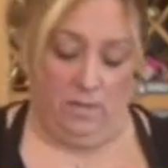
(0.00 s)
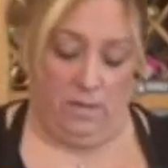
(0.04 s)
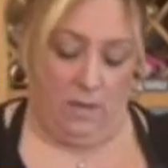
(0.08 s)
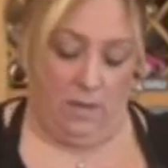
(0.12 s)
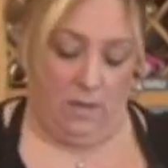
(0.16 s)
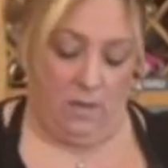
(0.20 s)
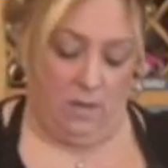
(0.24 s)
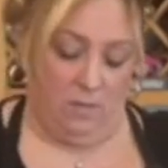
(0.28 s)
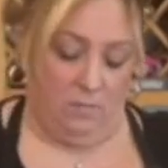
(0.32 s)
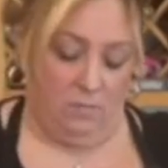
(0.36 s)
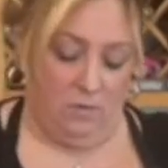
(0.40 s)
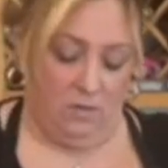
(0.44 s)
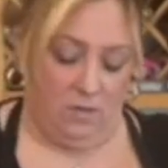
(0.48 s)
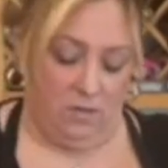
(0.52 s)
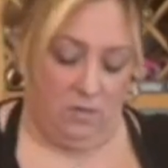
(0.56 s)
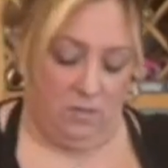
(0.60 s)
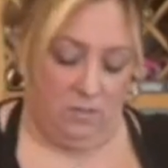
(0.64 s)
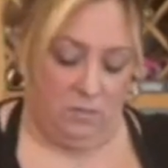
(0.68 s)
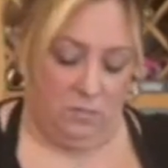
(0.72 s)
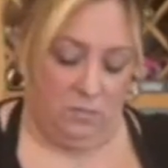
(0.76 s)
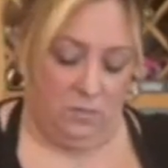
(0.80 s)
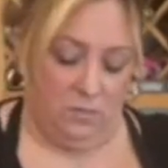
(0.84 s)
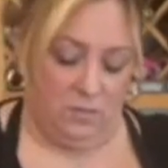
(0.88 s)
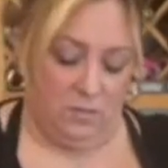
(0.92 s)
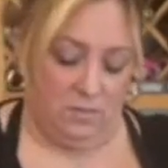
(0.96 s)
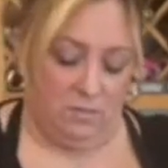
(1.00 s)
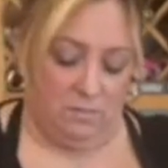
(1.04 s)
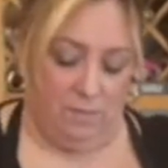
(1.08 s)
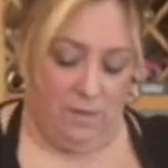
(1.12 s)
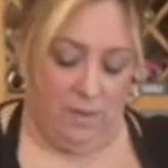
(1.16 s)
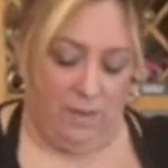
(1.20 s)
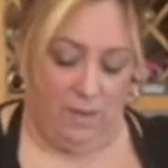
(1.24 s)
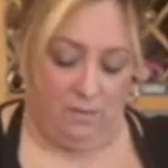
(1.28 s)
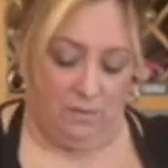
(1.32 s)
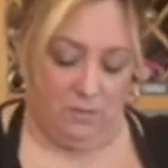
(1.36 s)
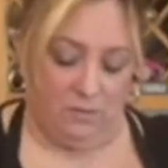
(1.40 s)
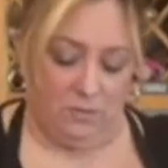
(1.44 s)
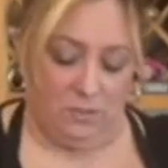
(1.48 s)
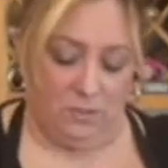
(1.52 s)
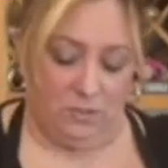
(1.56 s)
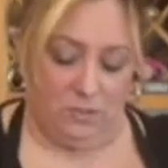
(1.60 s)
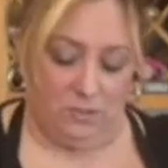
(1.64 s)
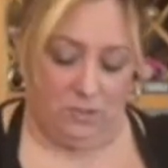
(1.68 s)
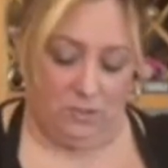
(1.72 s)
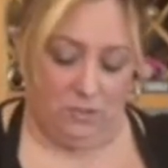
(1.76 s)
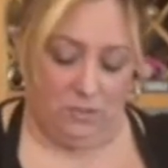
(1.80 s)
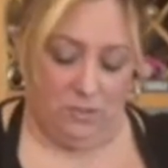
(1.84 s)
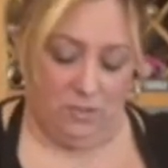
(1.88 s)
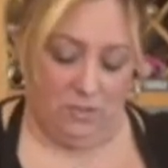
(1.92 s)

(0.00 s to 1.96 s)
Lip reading: And then we're gonna just put some powdered sugar on